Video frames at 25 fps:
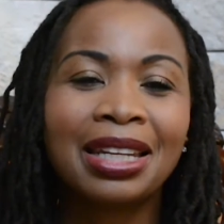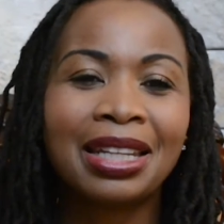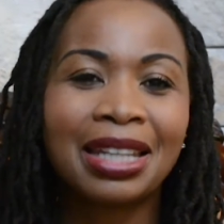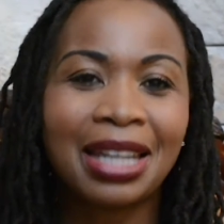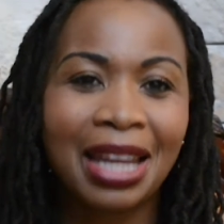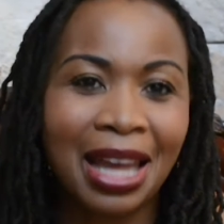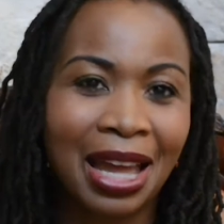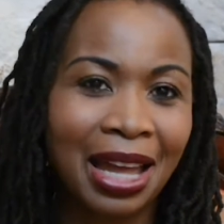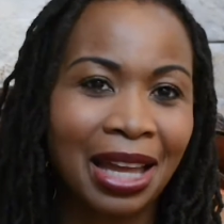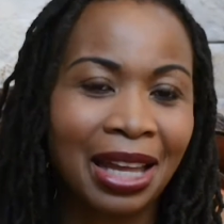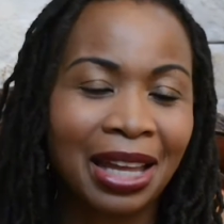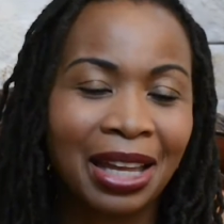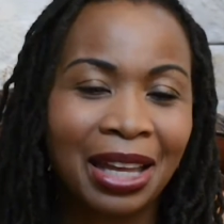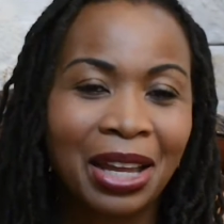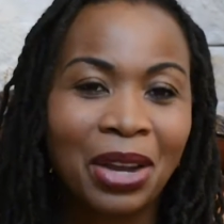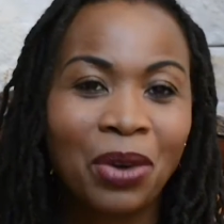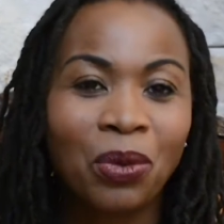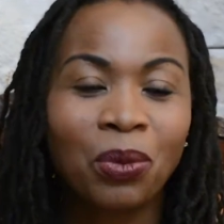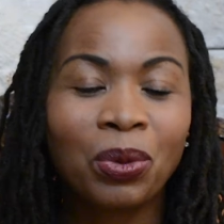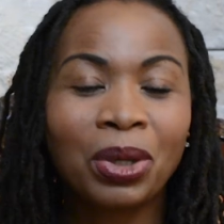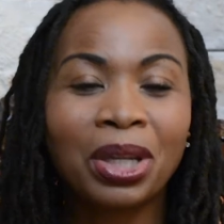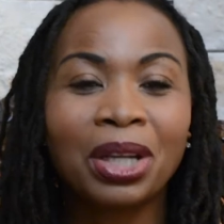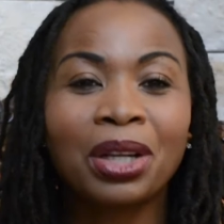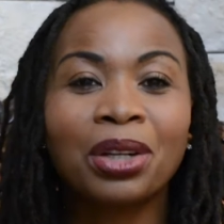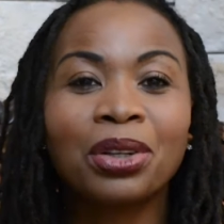Nah,
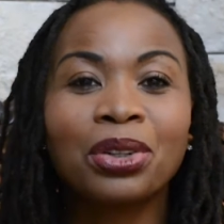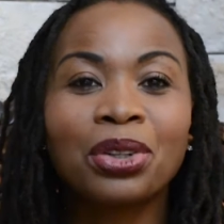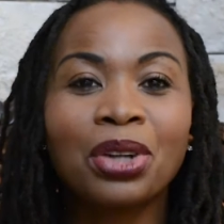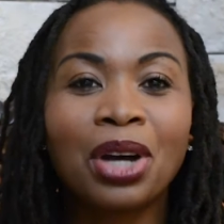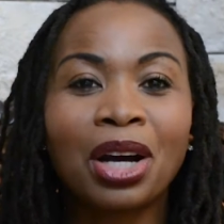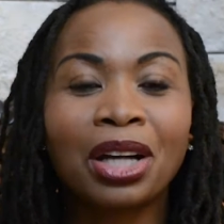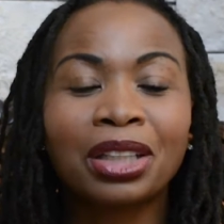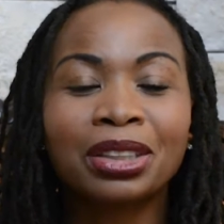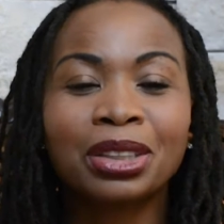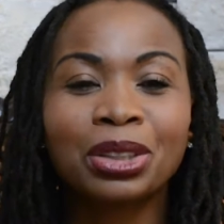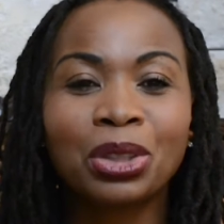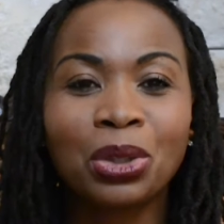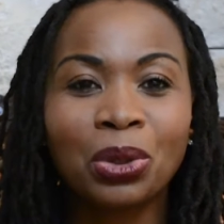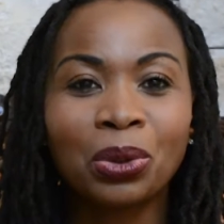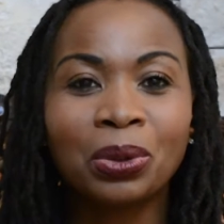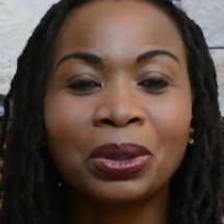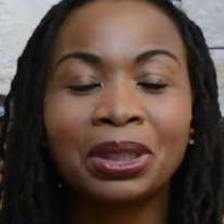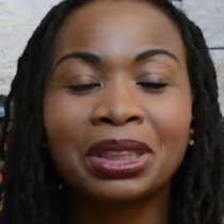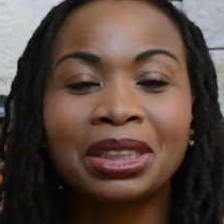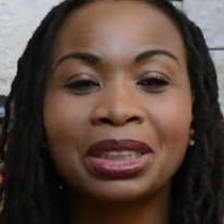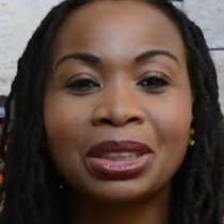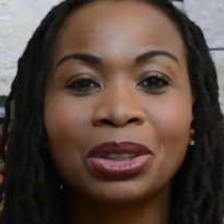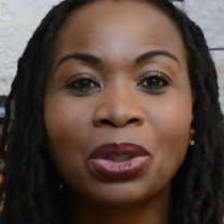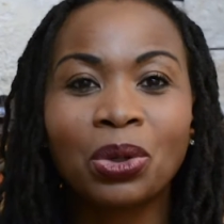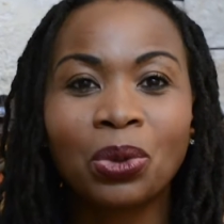we are not
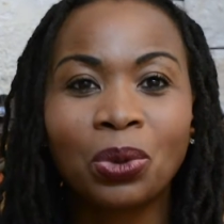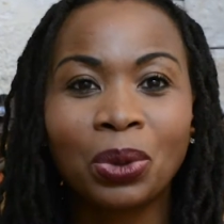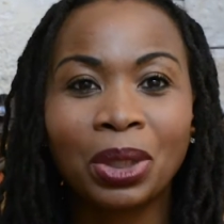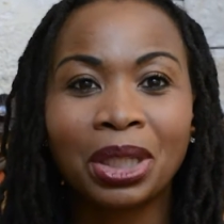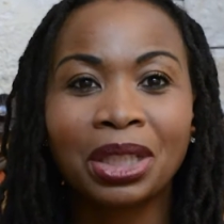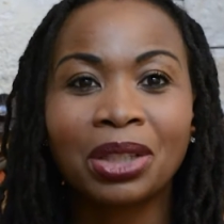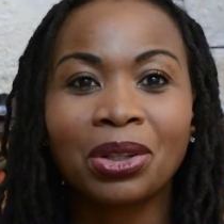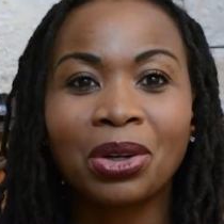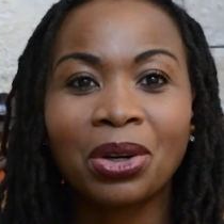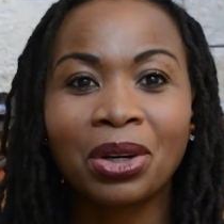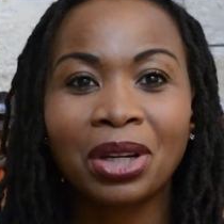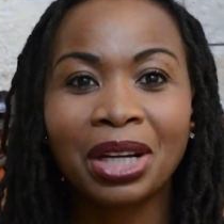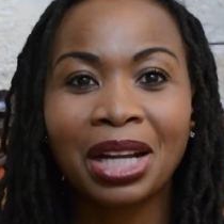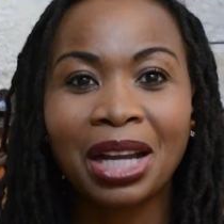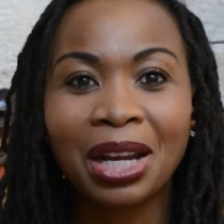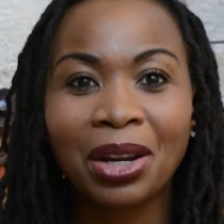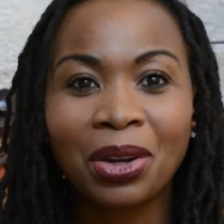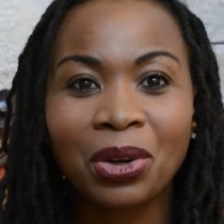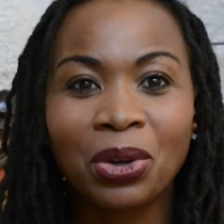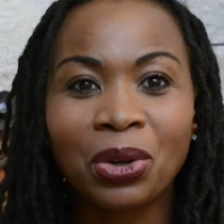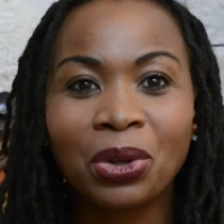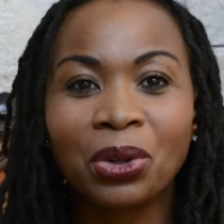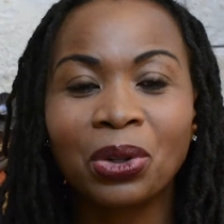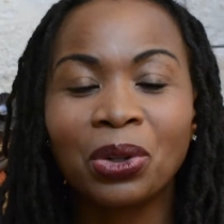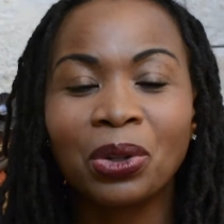going to quit on
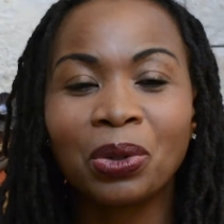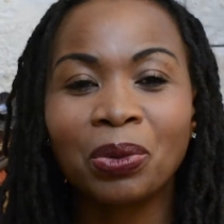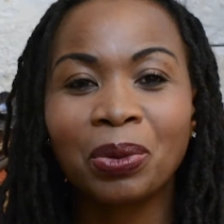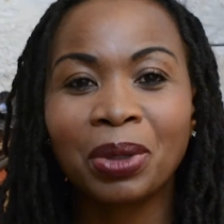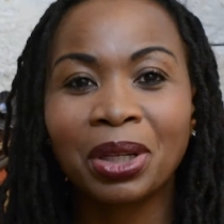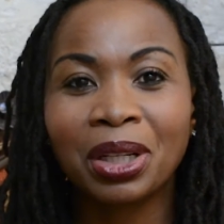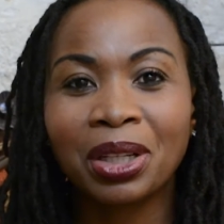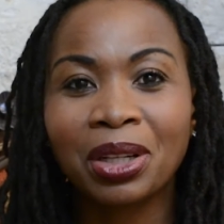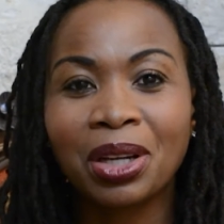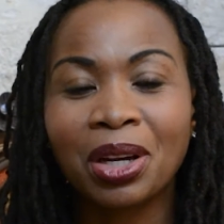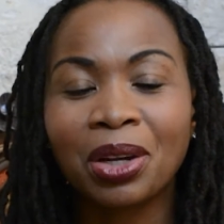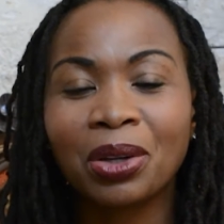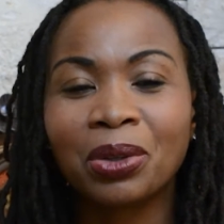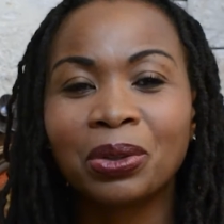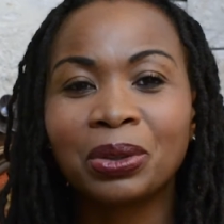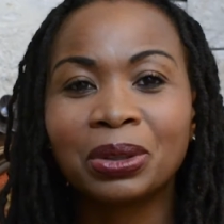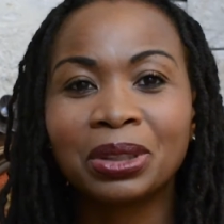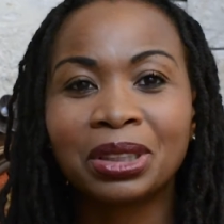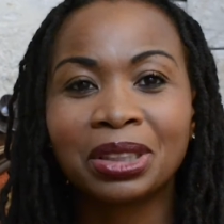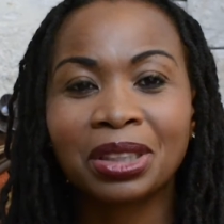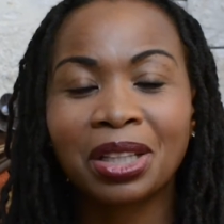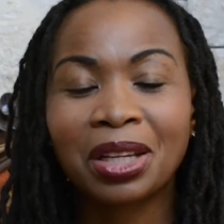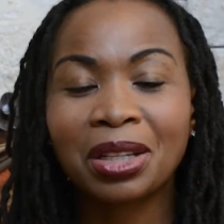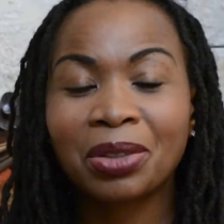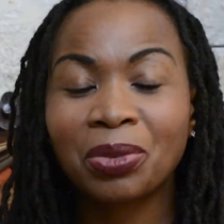our goal. We are not going
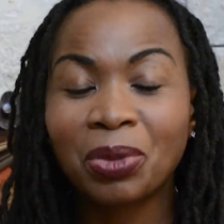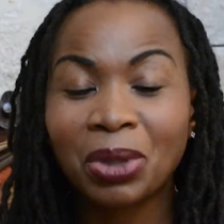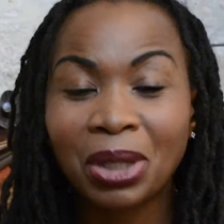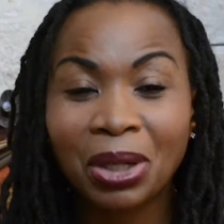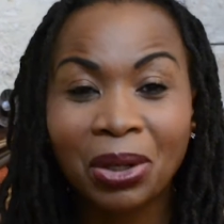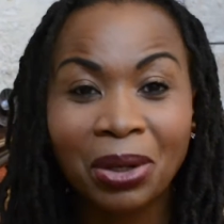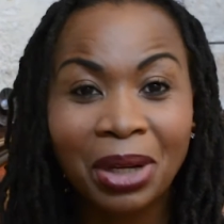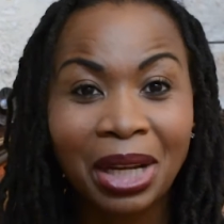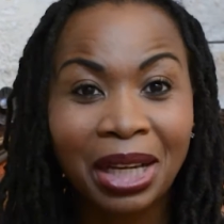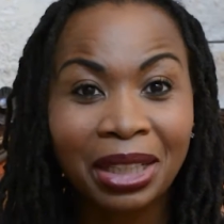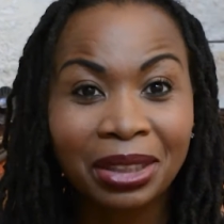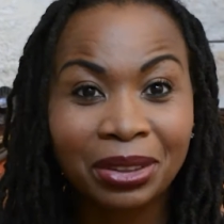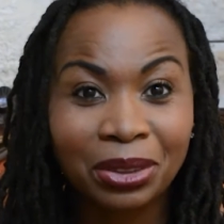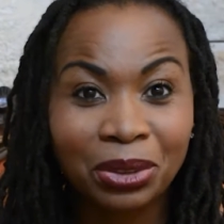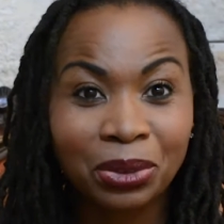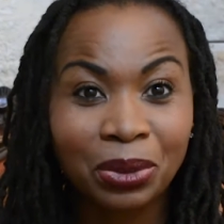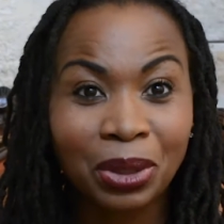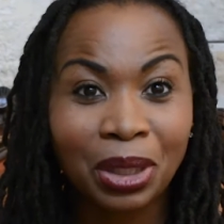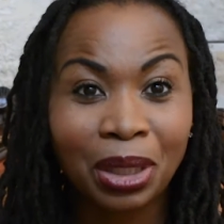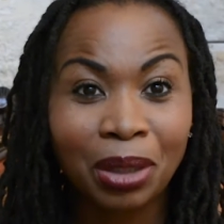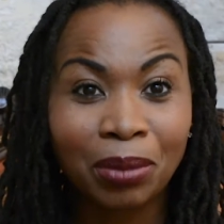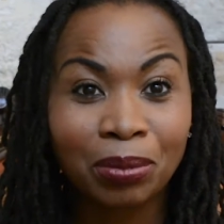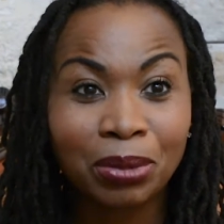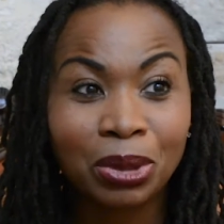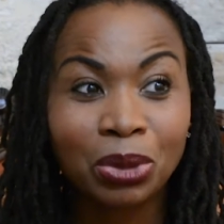to quit on our
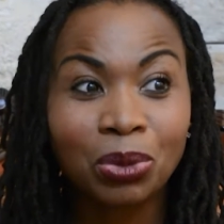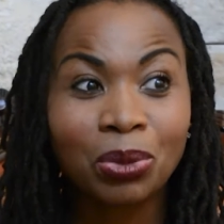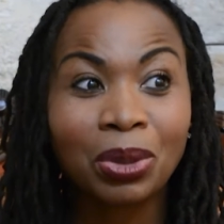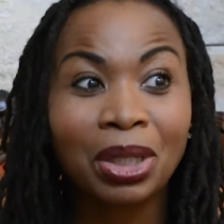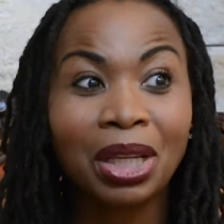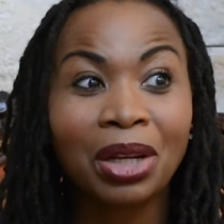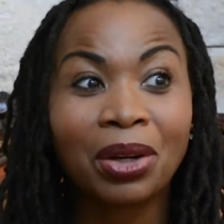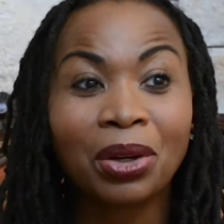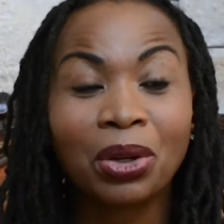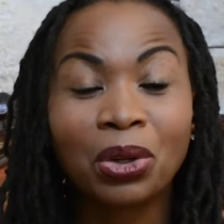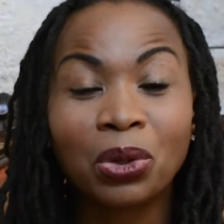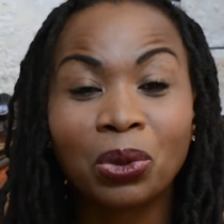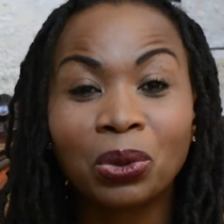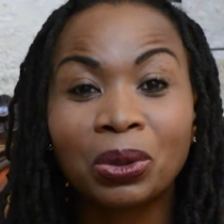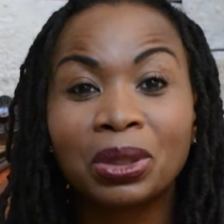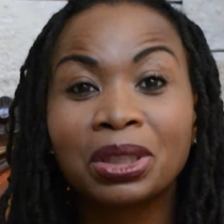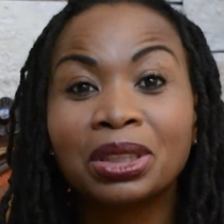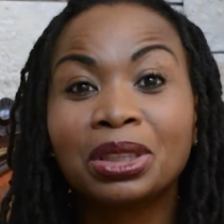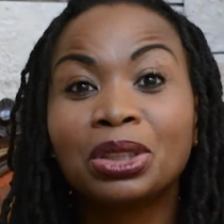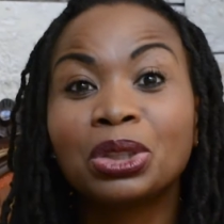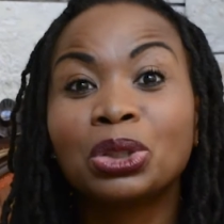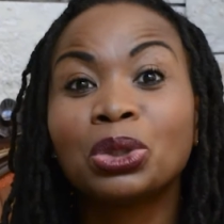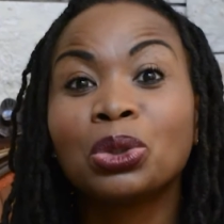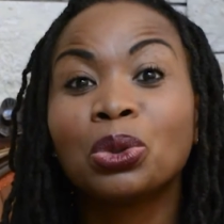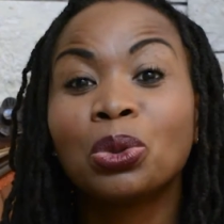dreams. We are going
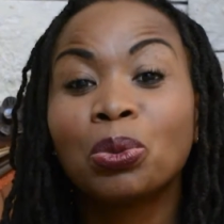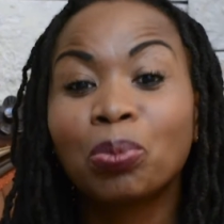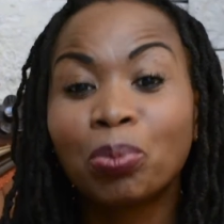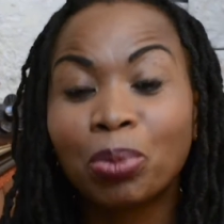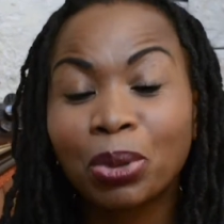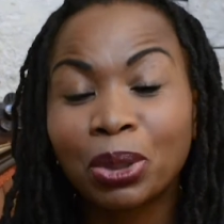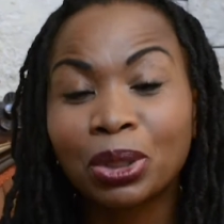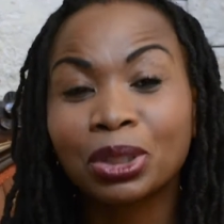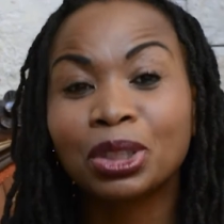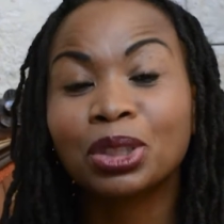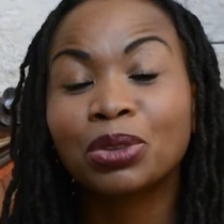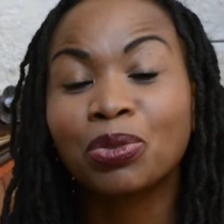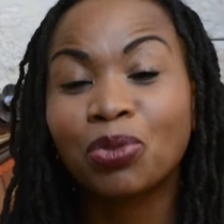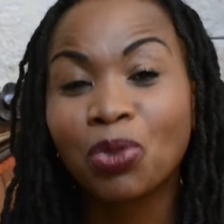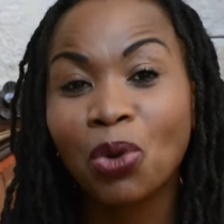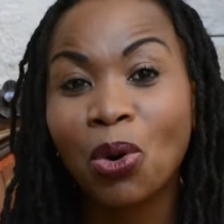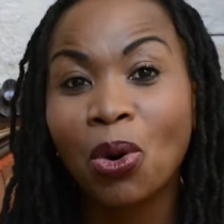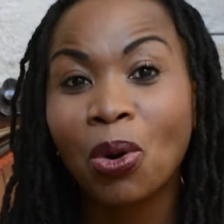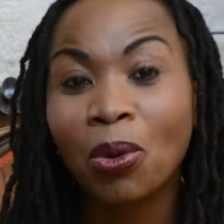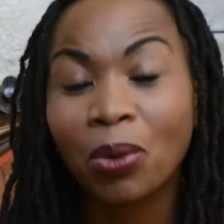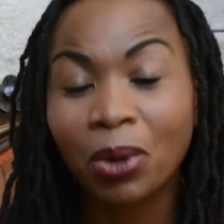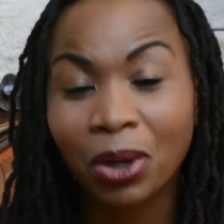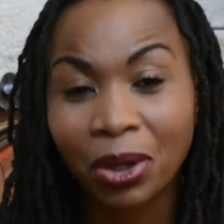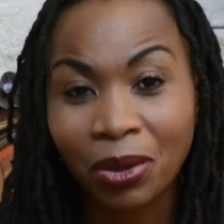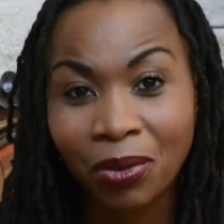to push
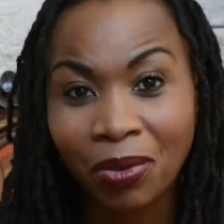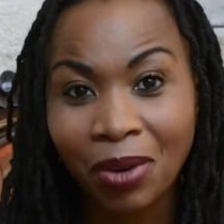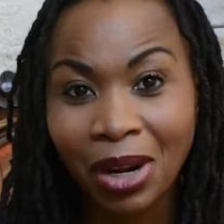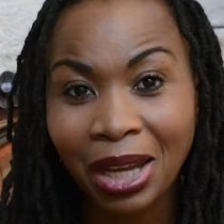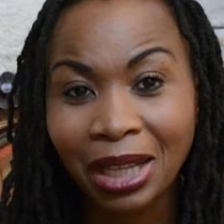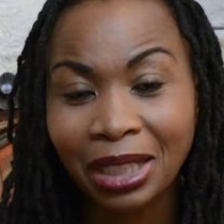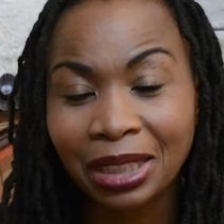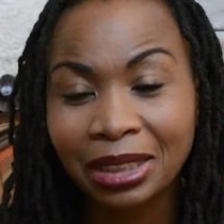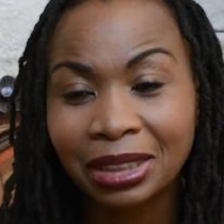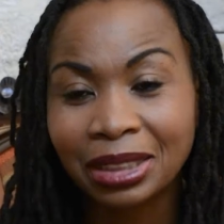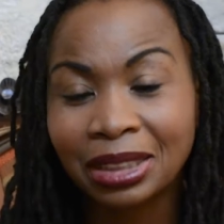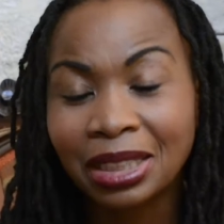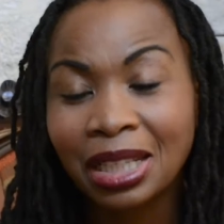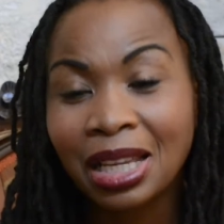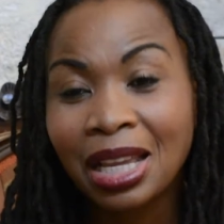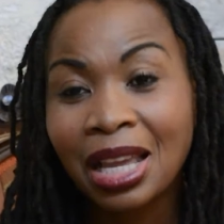forward, right?